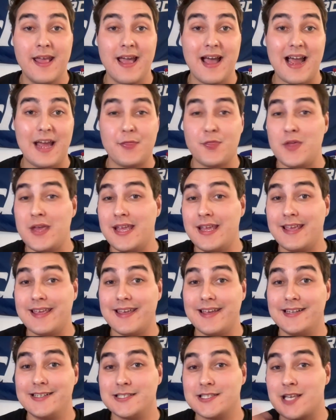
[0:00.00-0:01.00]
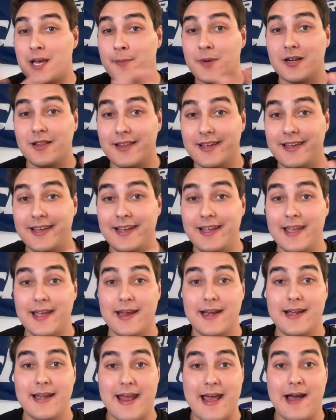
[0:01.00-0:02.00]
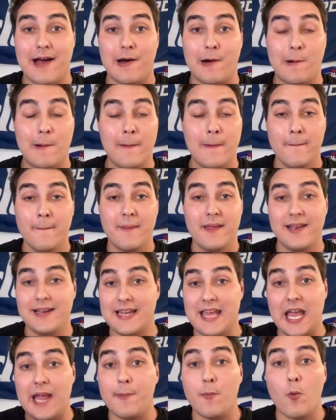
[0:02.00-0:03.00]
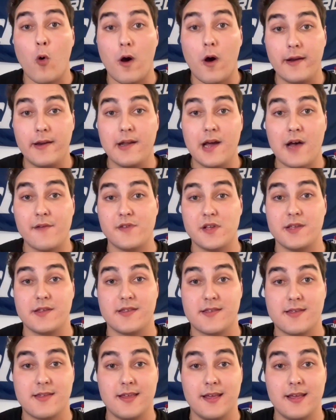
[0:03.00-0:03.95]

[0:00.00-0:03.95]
I think, in Summer League and now in game one of his,